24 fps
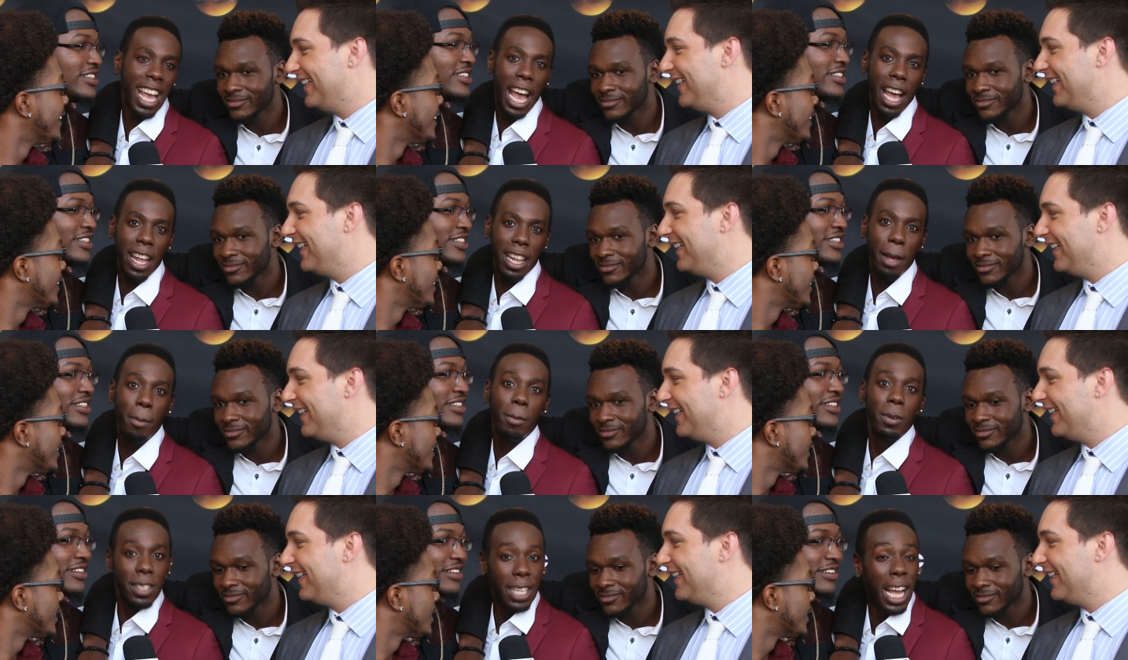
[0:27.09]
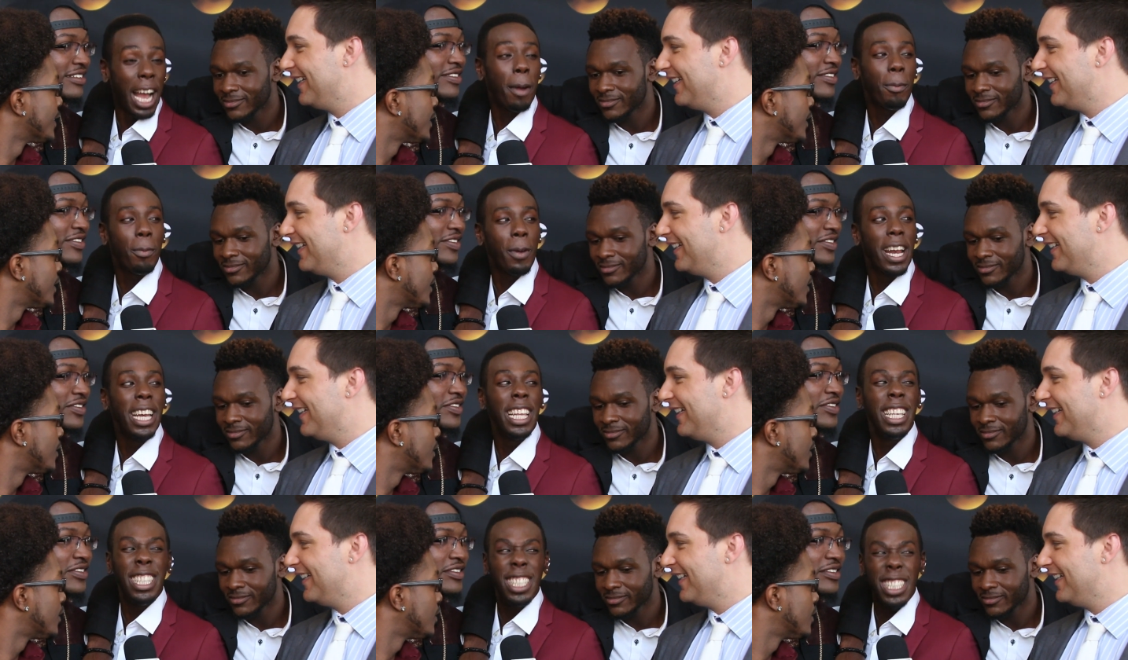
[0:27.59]
Speaker 1: that. It was not
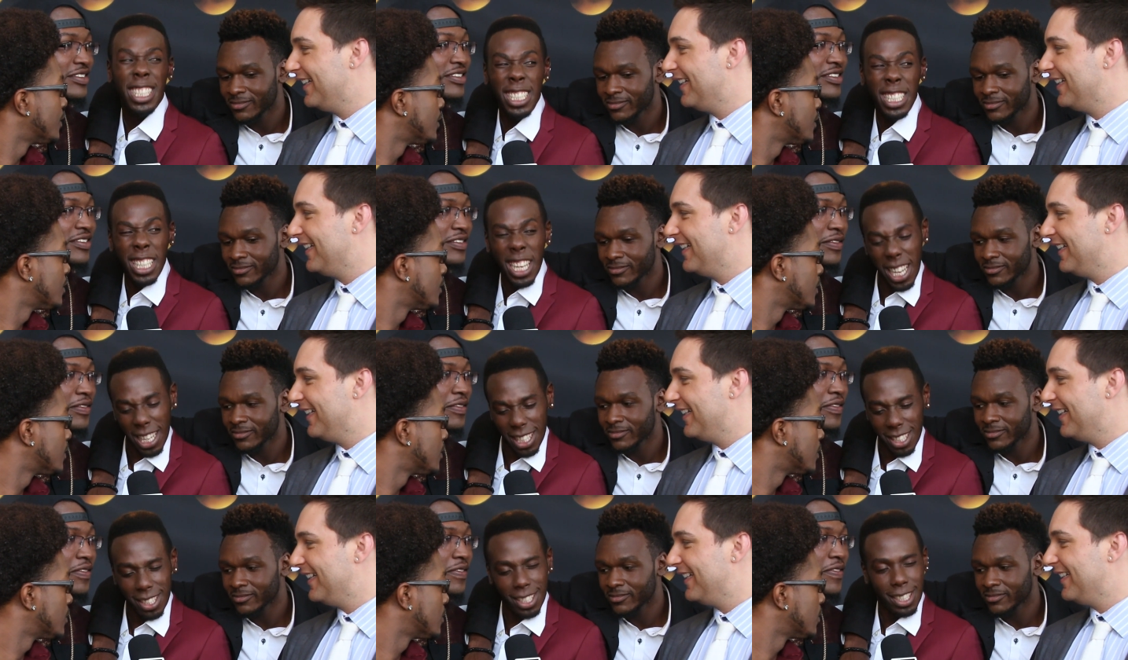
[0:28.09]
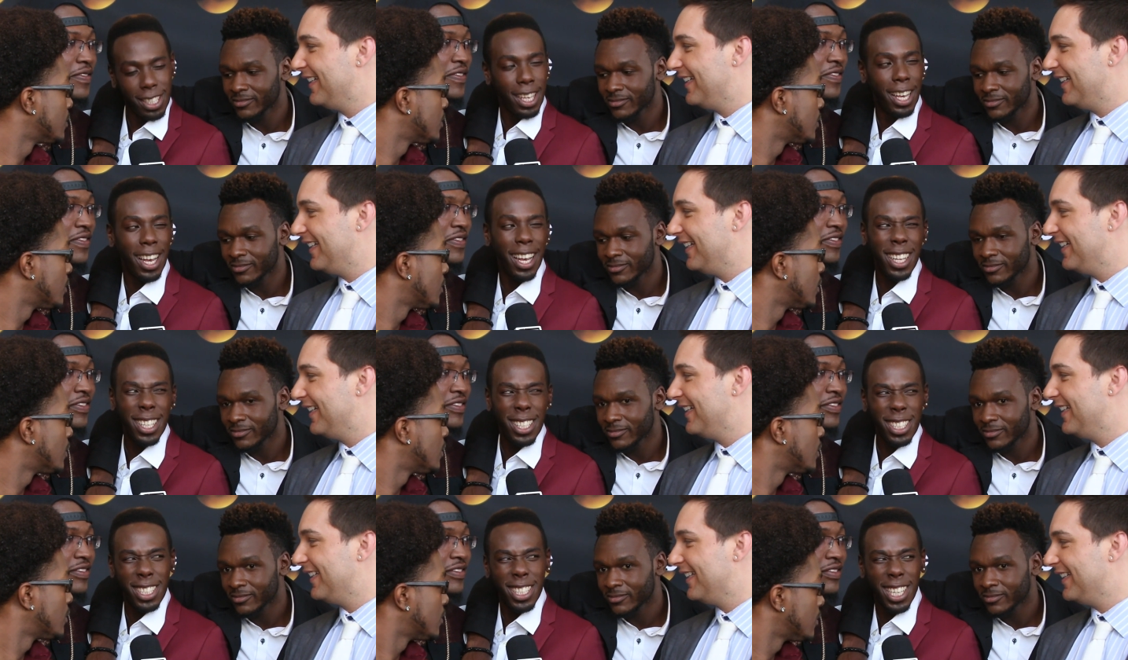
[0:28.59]
ready just
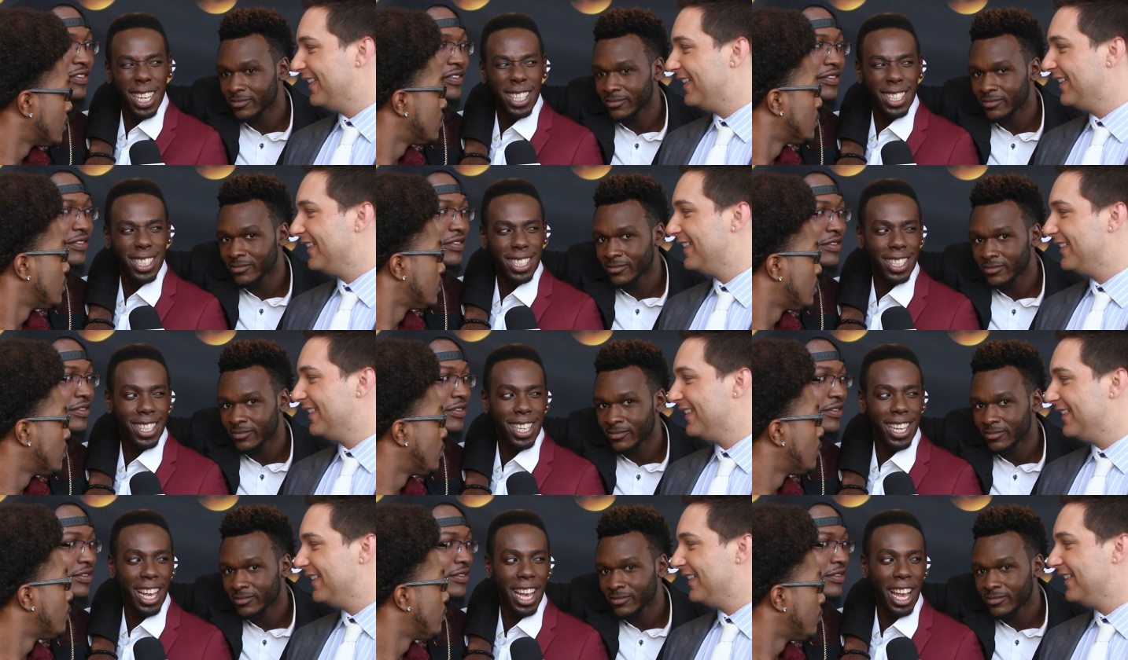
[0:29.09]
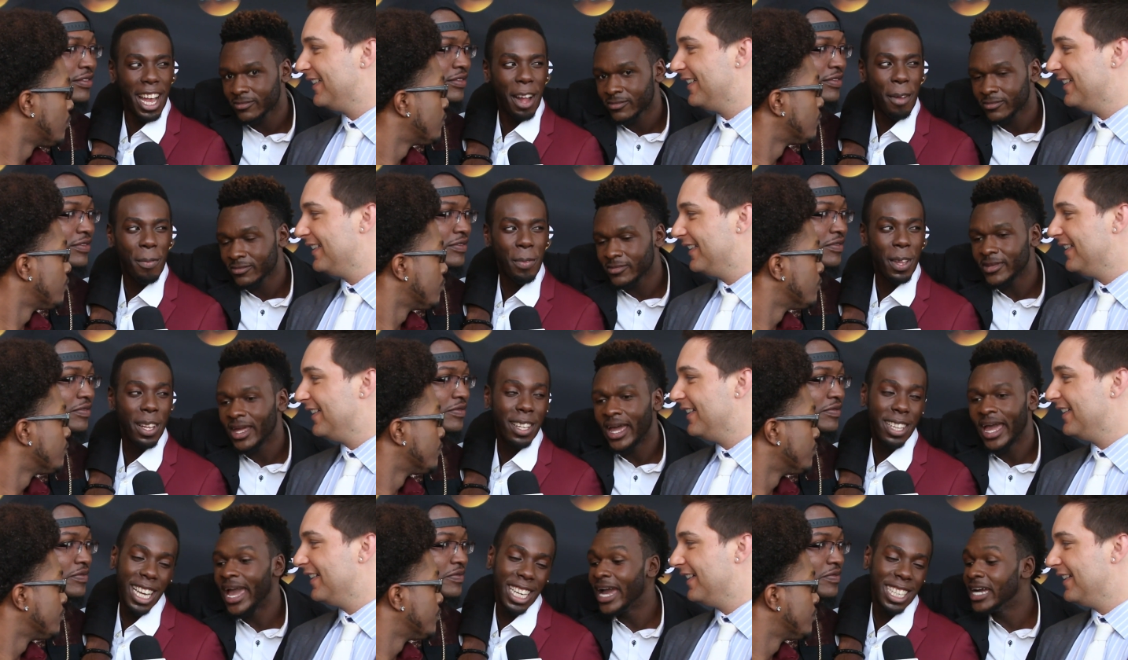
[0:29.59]
yet, just yet.
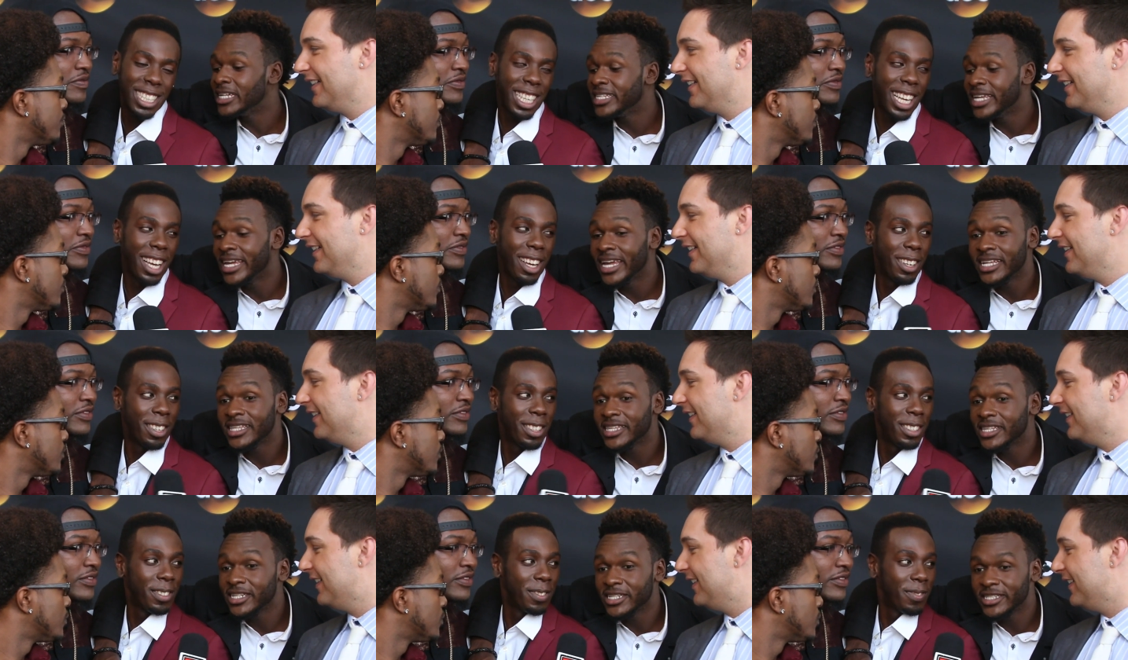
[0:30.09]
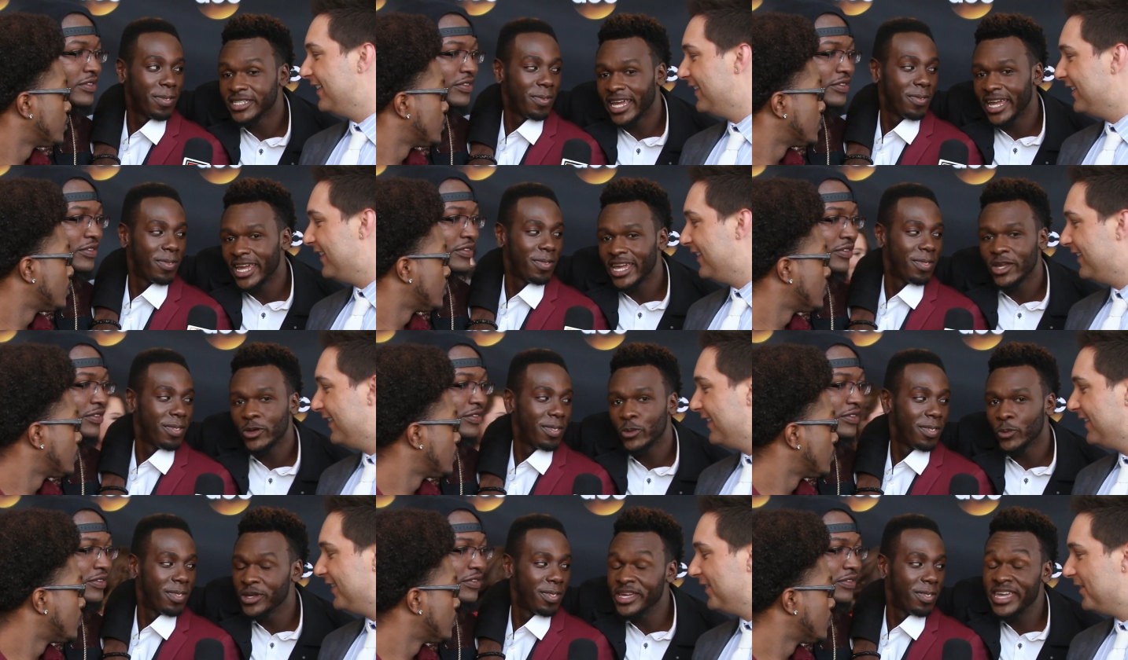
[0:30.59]
Speaker 2: At the end of the
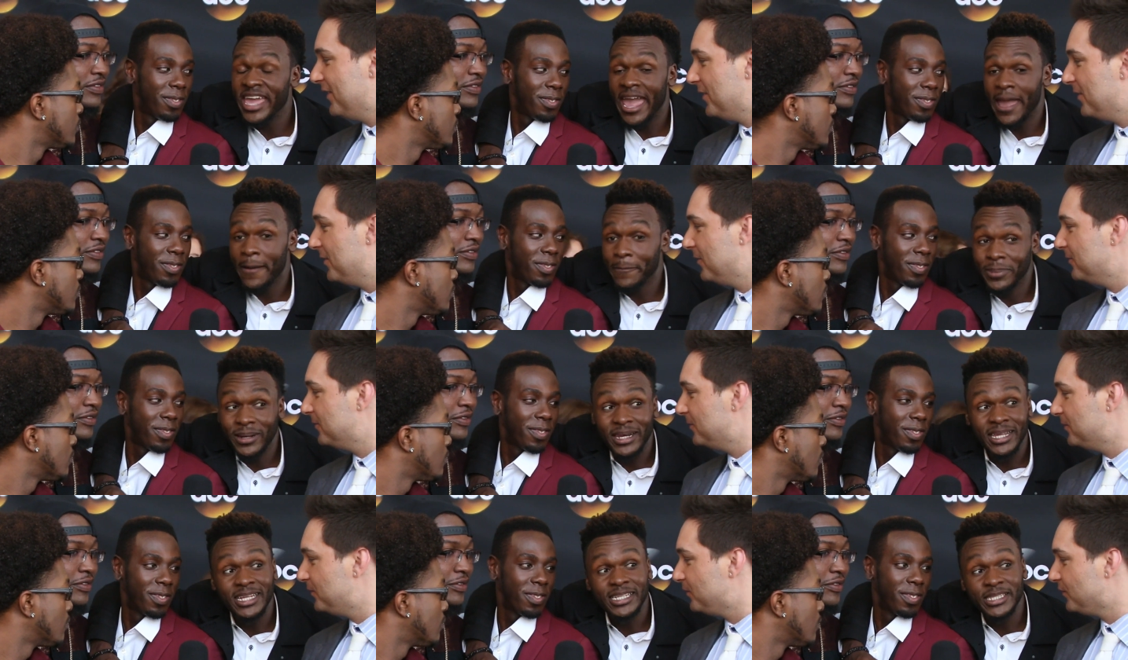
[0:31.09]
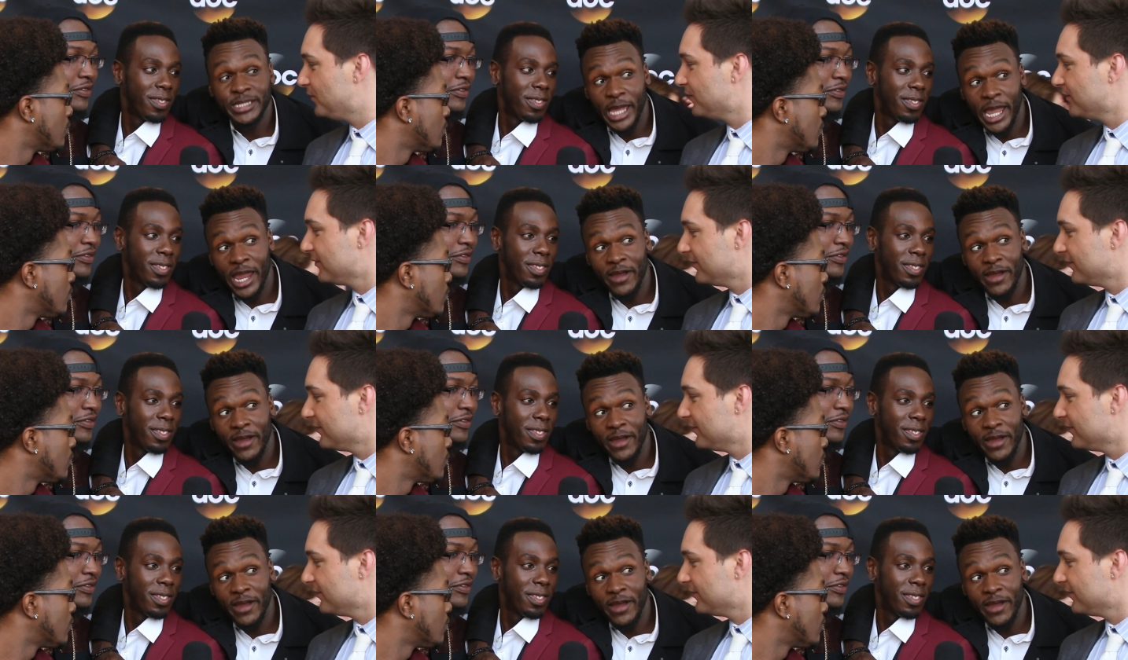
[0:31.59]
day, we can't please